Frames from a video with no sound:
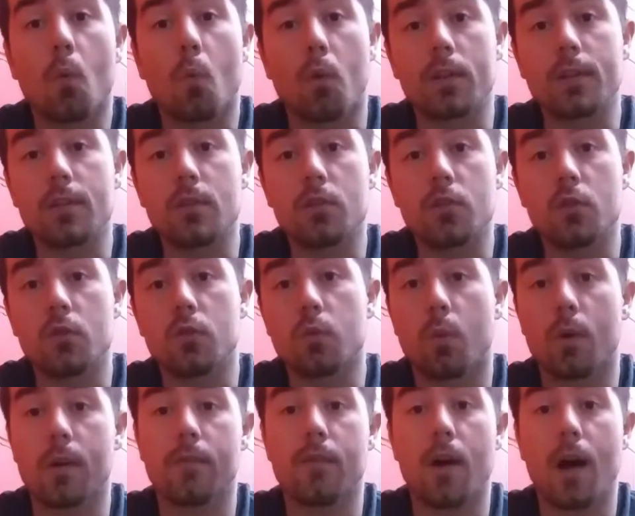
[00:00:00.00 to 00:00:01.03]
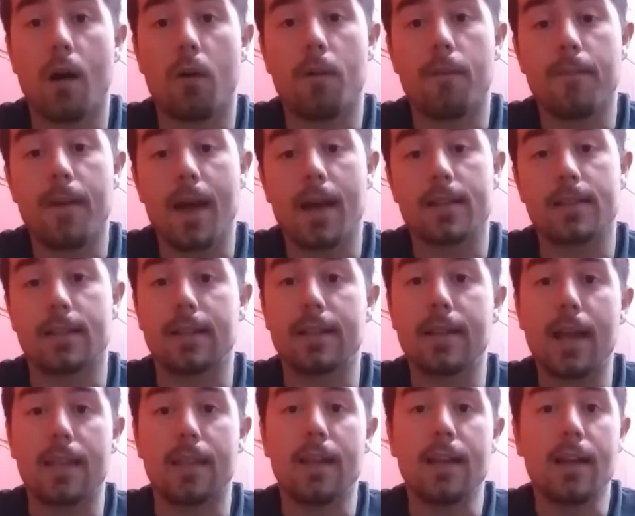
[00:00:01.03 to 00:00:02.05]
1 to 2 24-hour fasts. And
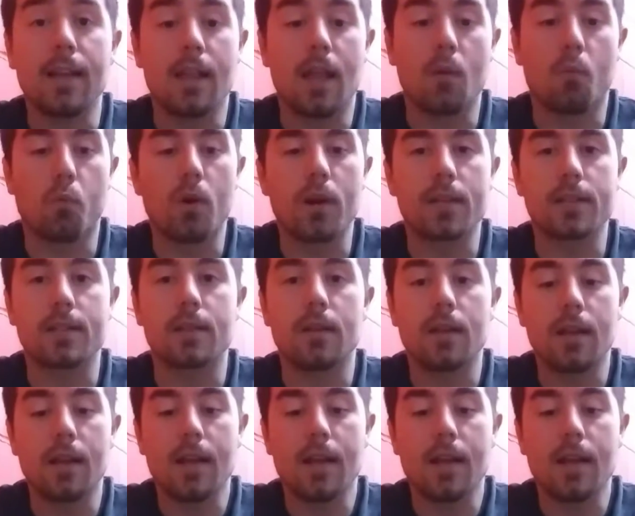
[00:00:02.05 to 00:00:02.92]
again, it works.